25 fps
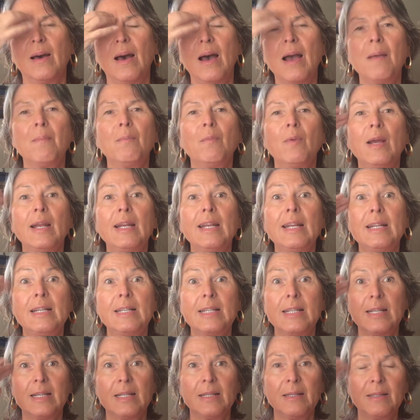I'm ready
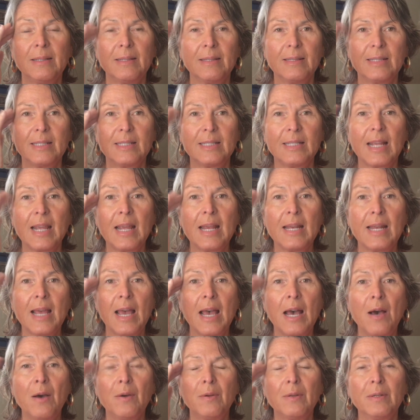to stand
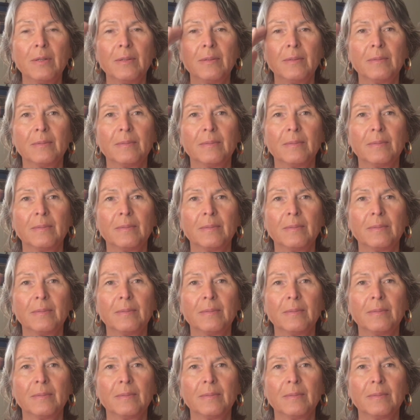out